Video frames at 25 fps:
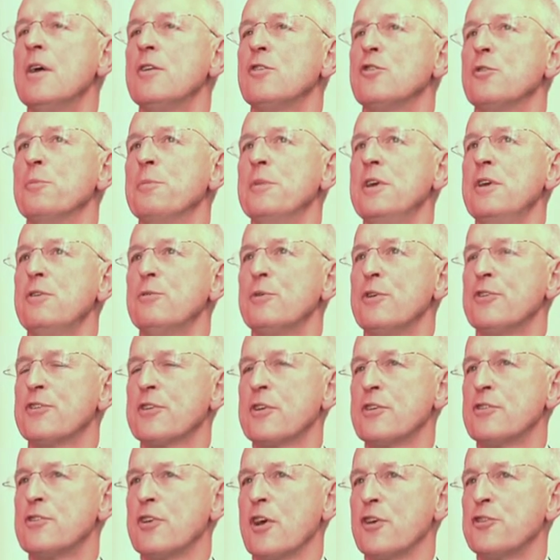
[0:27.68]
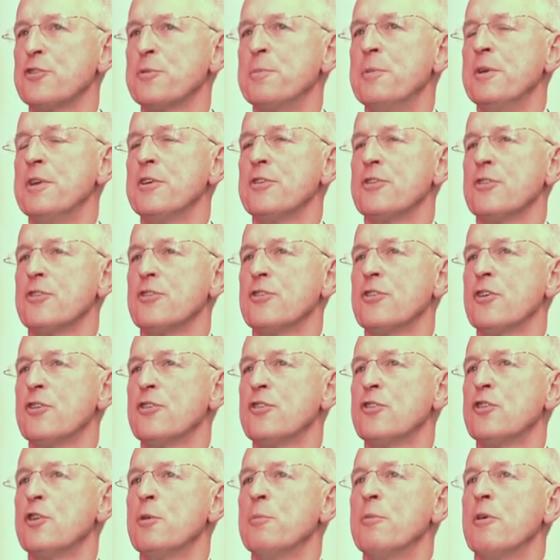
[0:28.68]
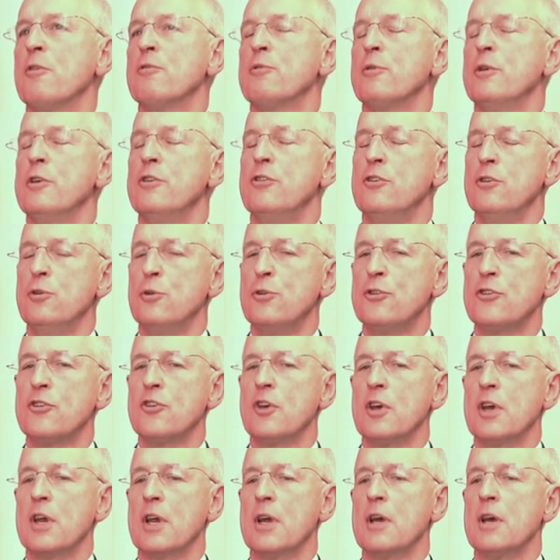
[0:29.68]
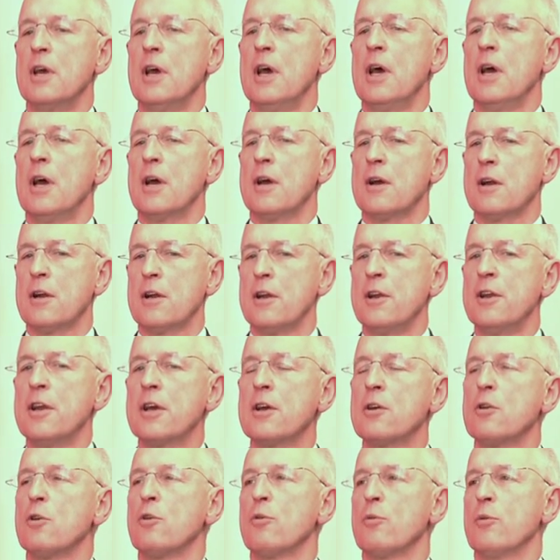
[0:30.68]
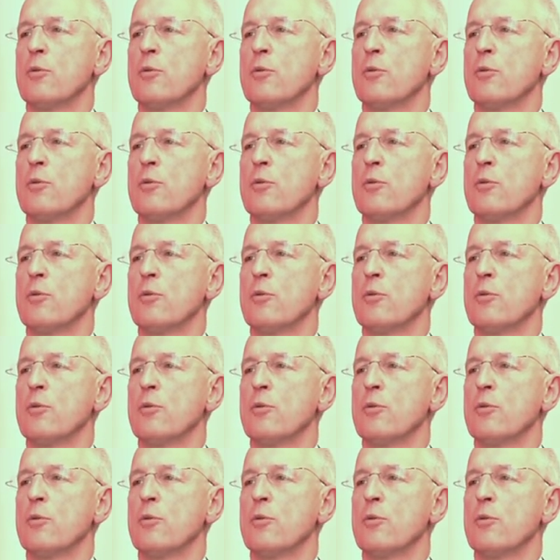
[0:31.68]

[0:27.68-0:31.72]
To me, risk adjustment is a system of reducing clinical